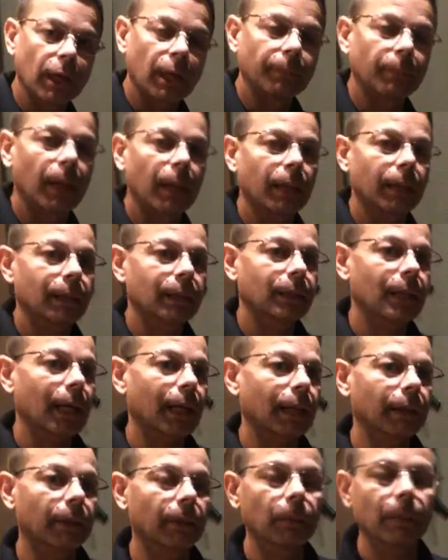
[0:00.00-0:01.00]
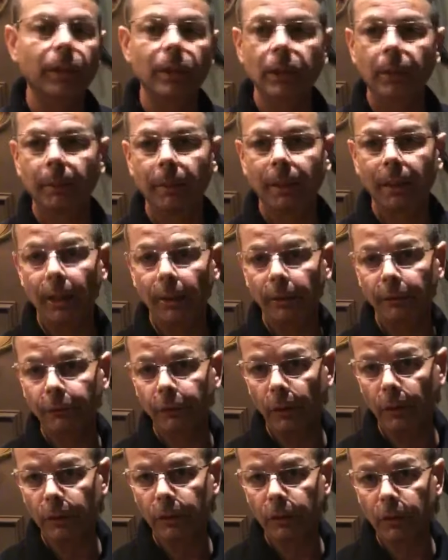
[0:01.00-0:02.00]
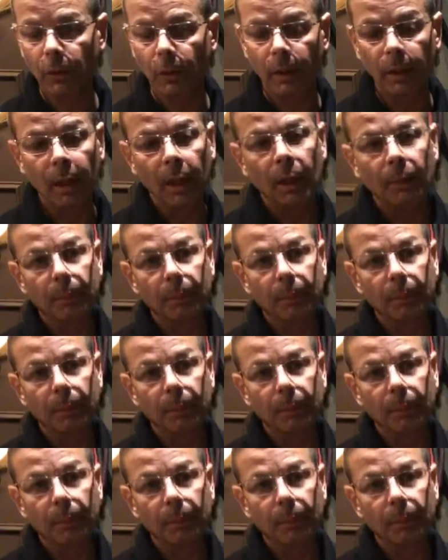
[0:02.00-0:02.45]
I'm not exactly the way some of the other folks do it.